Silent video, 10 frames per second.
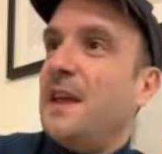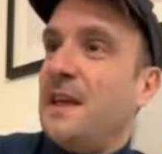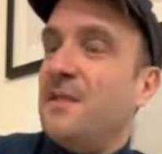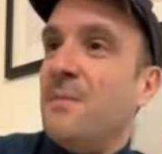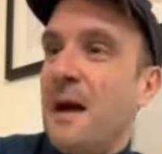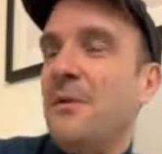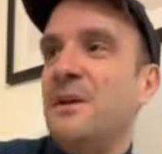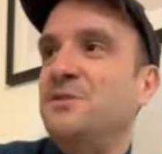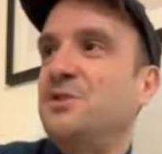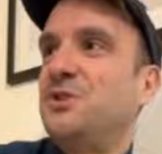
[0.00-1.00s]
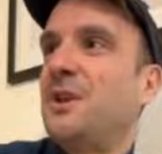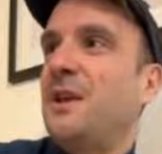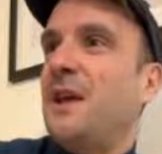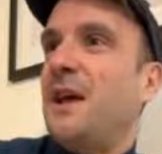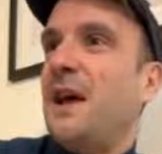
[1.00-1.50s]
in the marriage
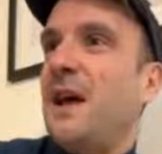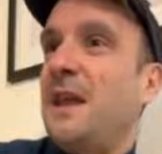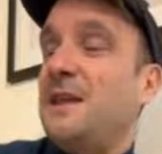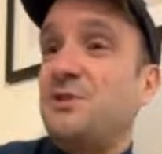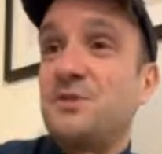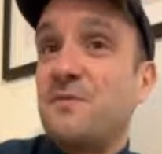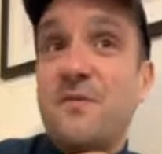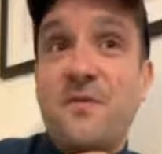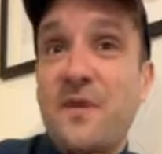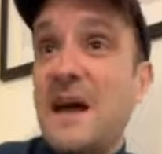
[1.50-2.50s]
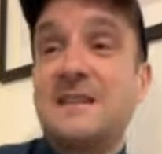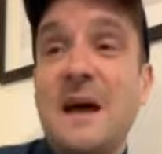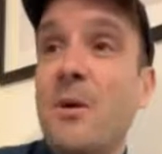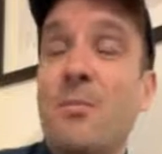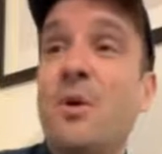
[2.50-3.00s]
and he just flat
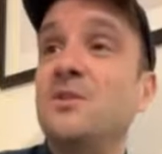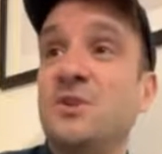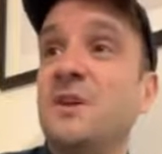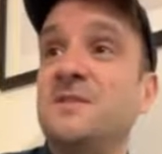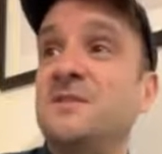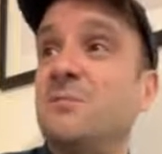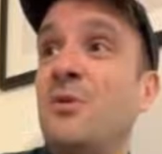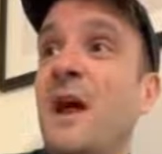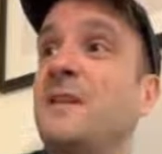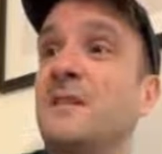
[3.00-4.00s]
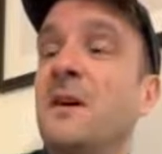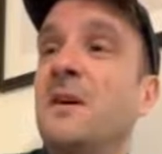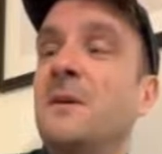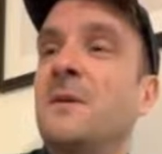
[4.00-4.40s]
out apologizes to Miranda.